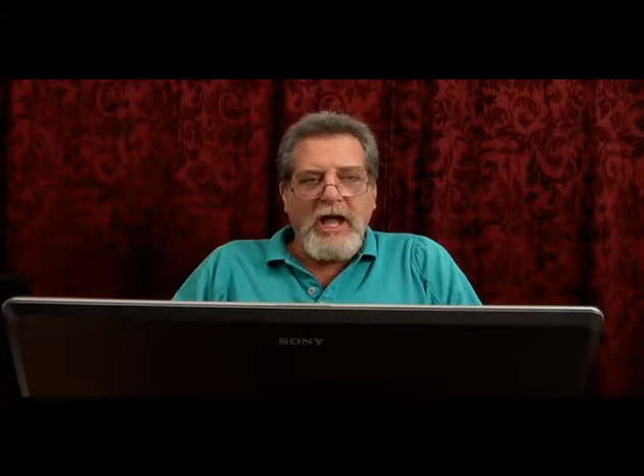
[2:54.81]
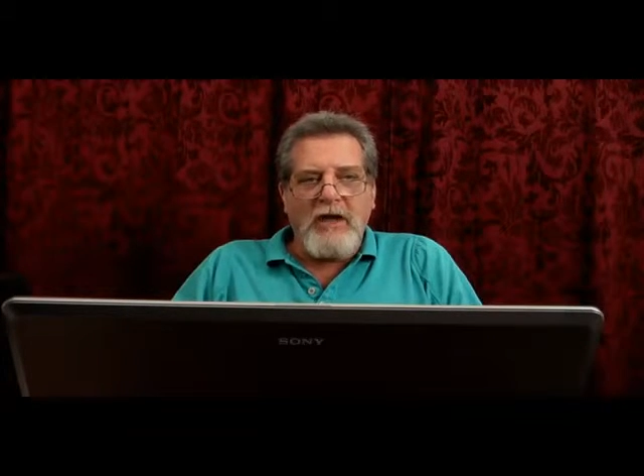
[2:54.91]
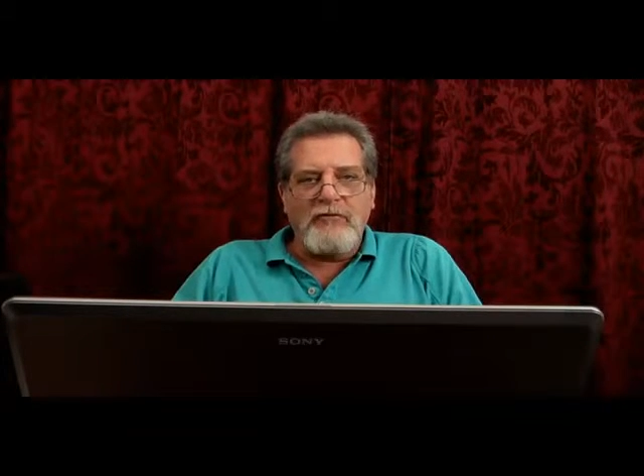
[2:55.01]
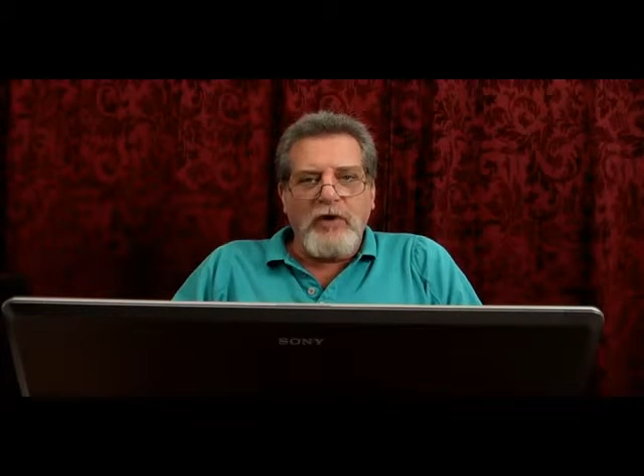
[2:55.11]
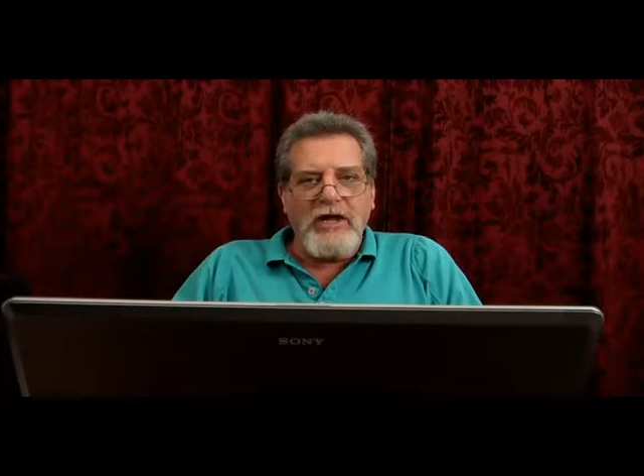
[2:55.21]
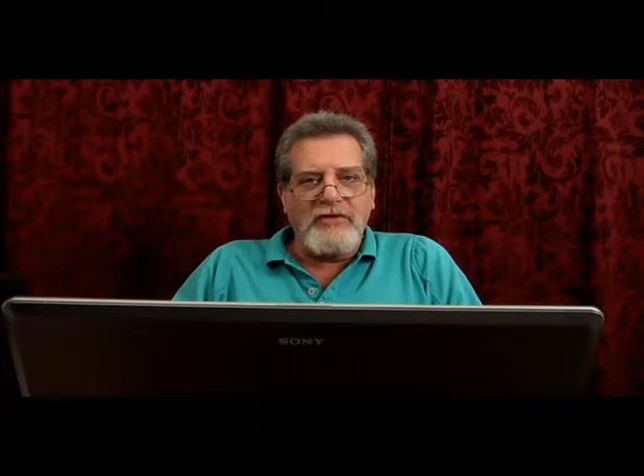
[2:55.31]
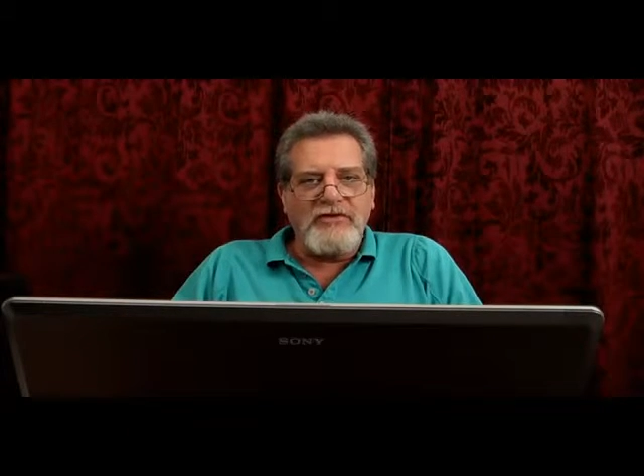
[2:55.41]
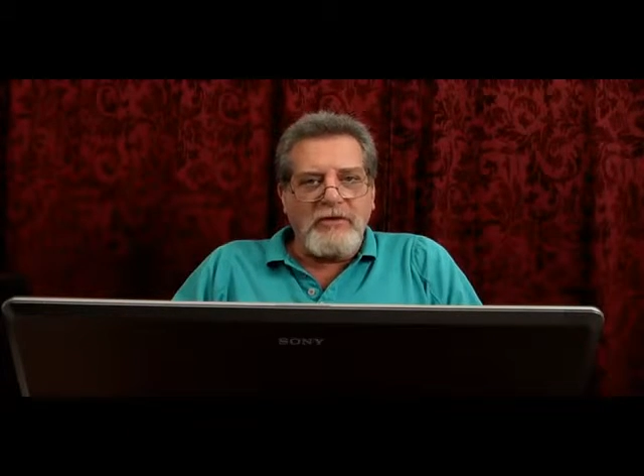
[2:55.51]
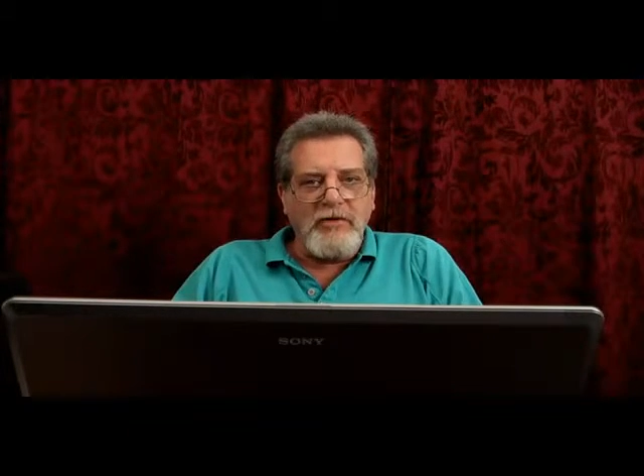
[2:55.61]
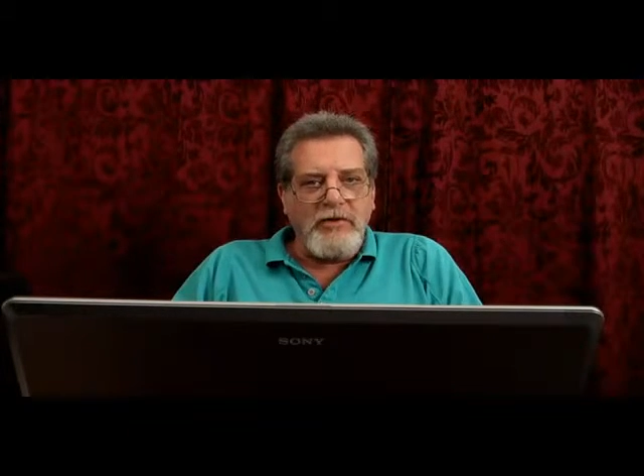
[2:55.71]
I've read
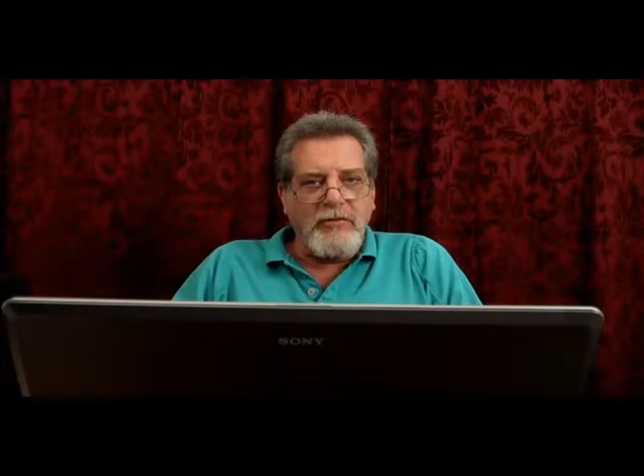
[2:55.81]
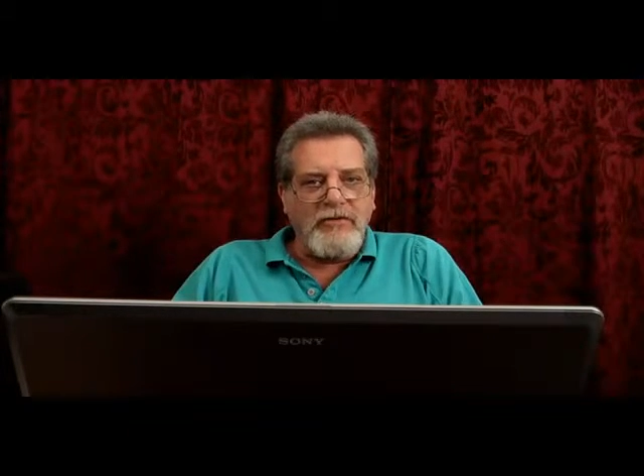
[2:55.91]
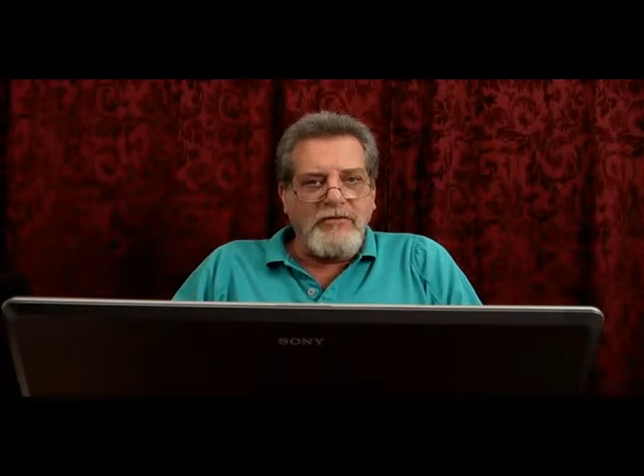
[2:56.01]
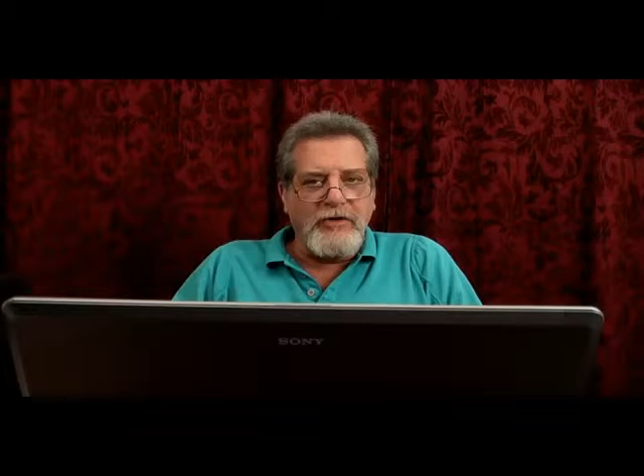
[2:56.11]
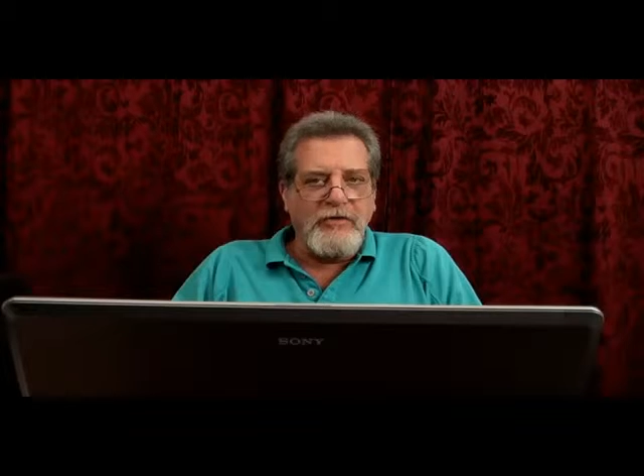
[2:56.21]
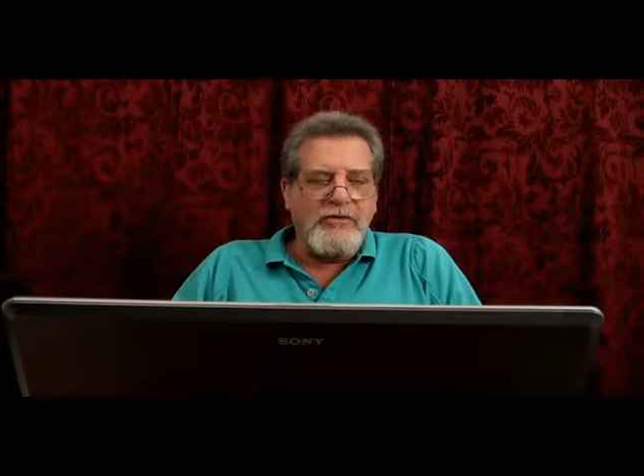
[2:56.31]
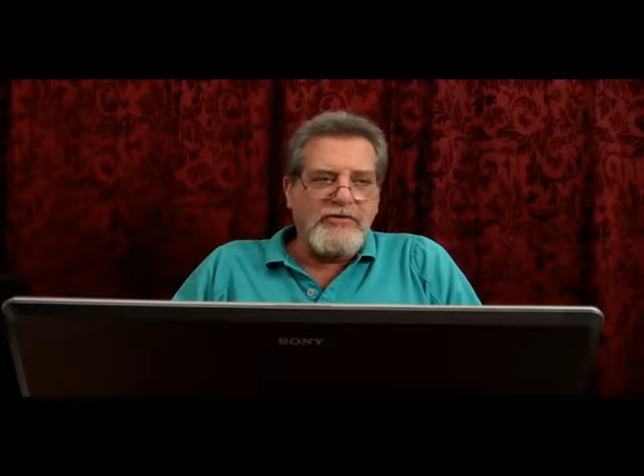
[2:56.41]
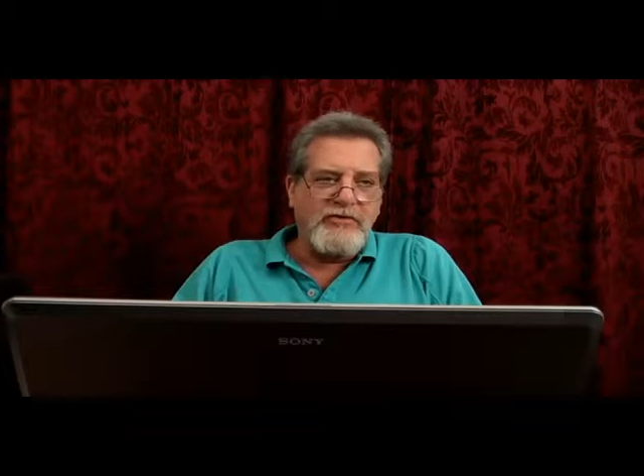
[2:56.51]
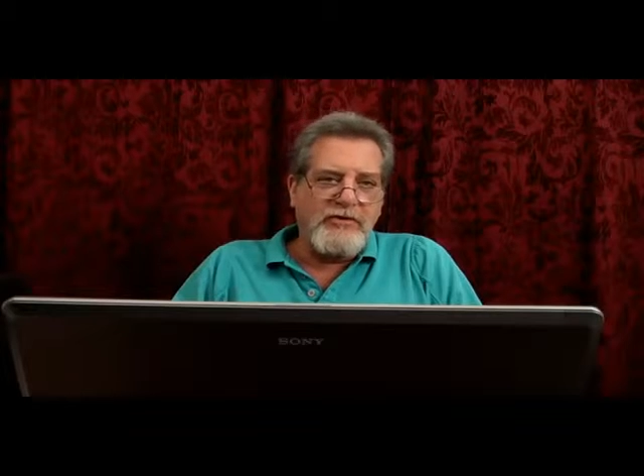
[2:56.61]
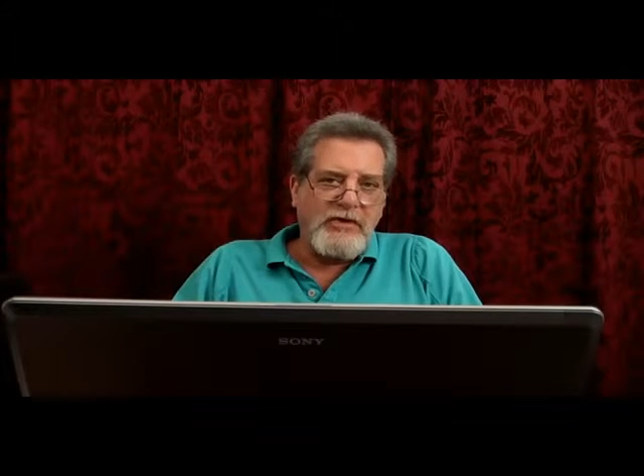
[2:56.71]
some of the
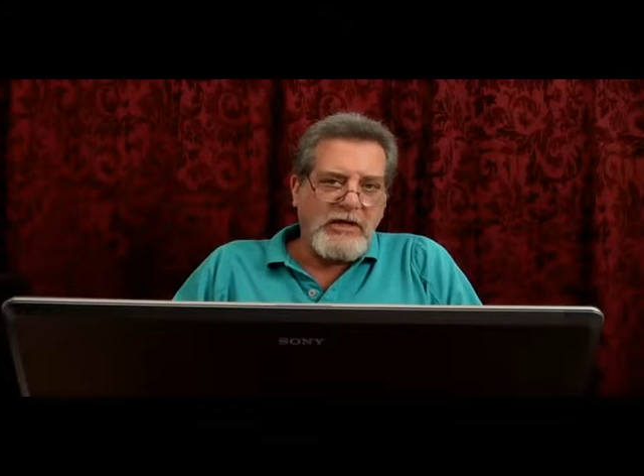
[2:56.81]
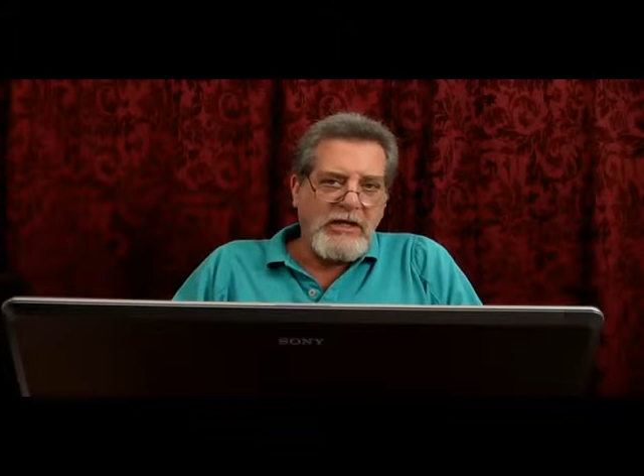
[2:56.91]
reviews,